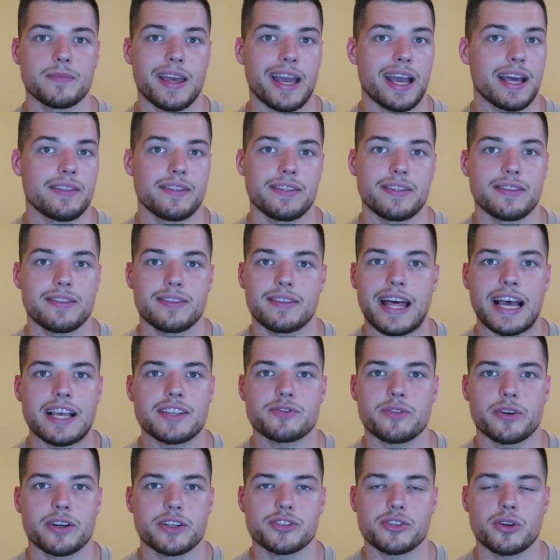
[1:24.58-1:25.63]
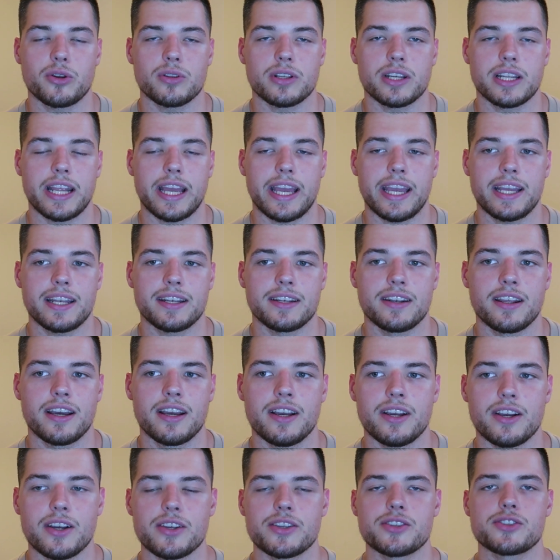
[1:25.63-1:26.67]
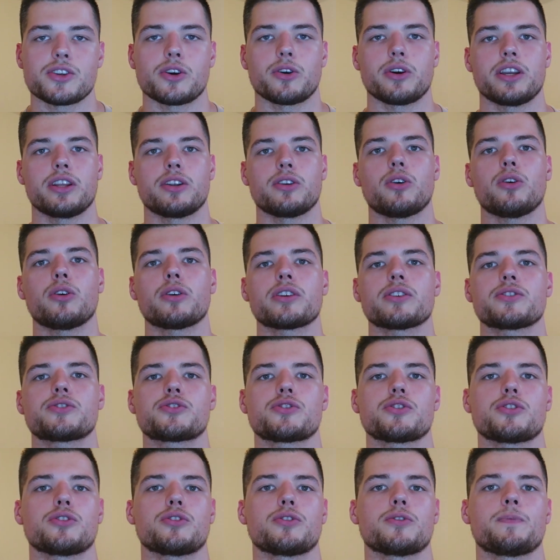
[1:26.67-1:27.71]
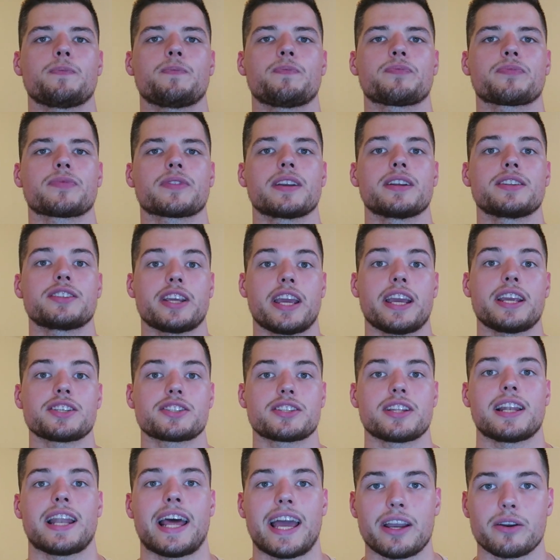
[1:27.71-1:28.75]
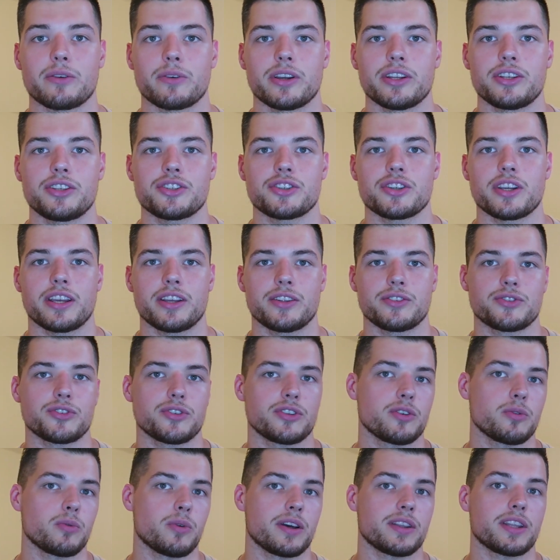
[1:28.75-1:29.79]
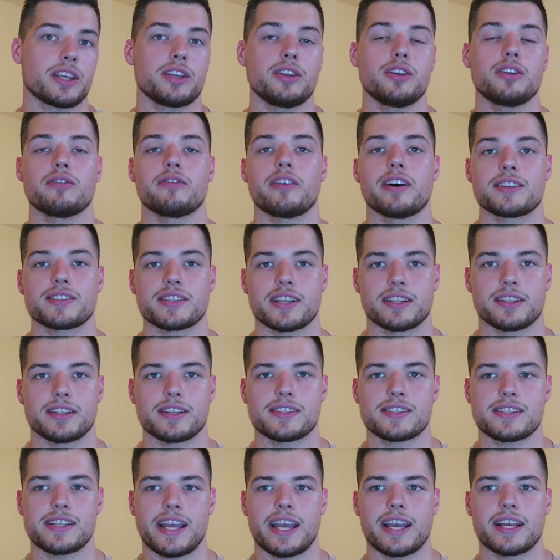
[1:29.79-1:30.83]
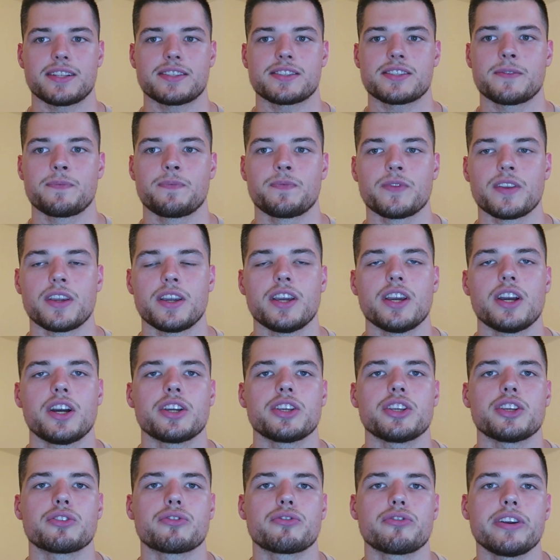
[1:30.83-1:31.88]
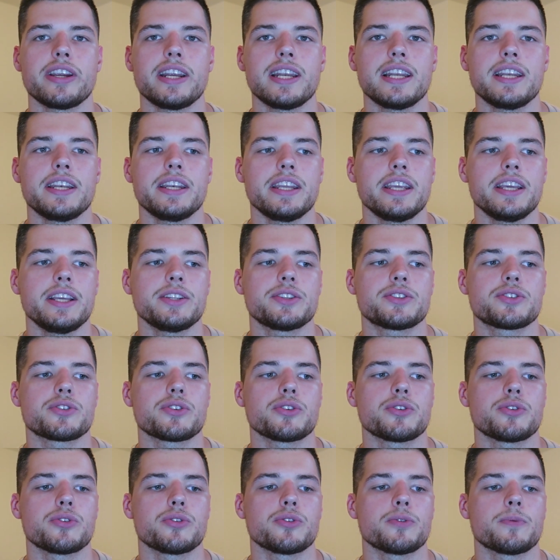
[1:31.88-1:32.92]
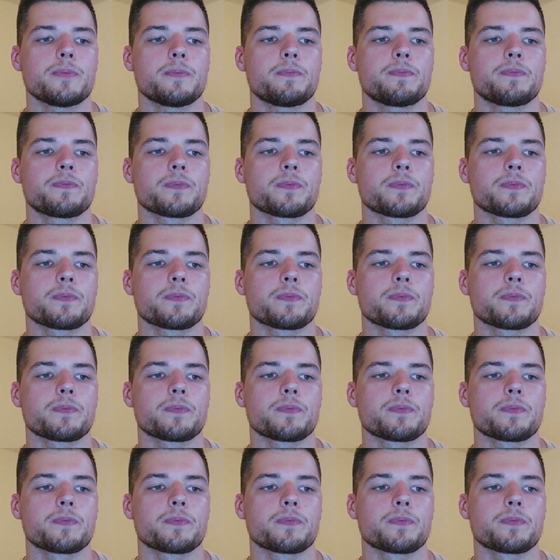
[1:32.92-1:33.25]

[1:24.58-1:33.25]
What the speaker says: And that's where it's all going to end. So in order to change the language into the one the universe understands, you really need to